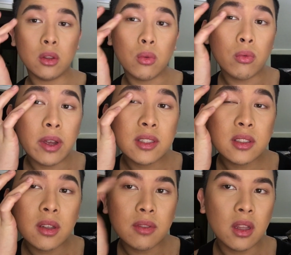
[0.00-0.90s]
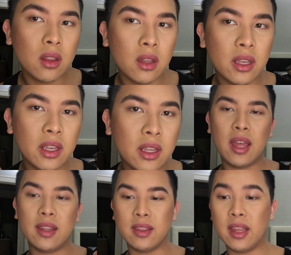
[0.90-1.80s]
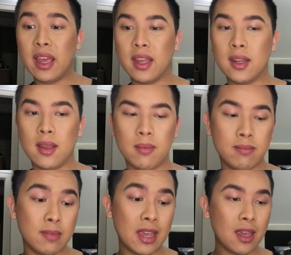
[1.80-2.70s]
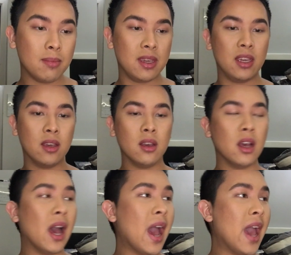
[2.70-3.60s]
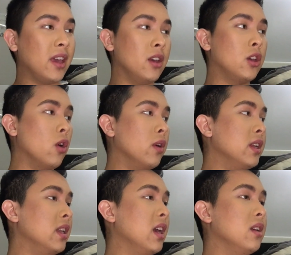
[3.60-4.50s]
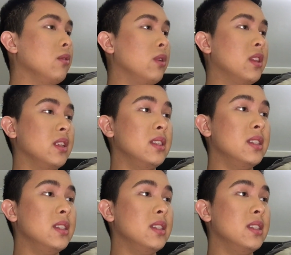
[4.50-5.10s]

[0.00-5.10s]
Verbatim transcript: the rest of the lid. And then maybe I could go in with a